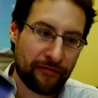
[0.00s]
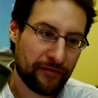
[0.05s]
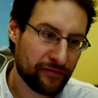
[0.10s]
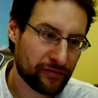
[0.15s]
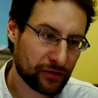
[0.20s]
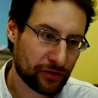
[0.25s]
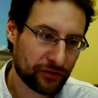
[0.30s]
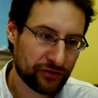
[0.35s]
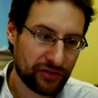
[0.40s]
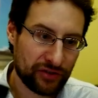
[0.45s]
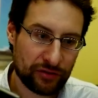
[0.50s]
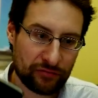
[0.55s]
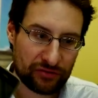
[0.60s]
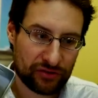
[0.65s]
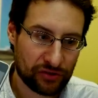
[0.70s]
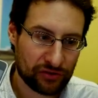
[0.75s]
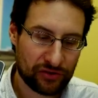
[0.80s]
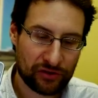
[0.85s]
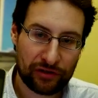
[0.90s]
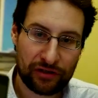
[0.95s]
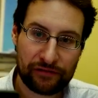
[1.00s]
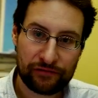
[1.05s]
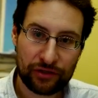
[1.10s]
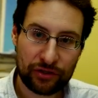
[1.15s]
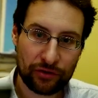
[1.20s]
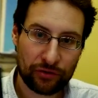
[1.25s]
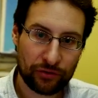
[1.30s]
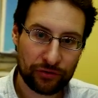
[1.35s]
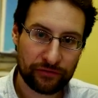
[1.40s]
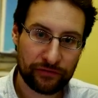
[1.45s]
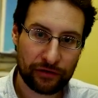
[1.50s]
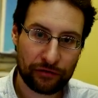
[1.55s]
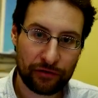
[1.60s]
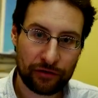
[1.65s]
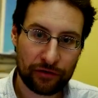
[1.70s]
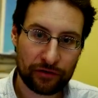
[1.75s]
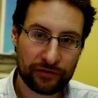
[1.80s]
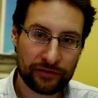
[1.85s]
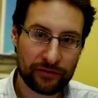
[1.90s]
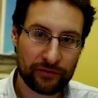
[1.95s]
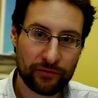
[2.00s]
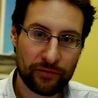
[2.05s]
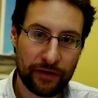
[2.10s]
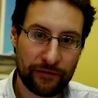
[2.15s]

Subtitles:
we will continue with all the low-level code, Verilog, U,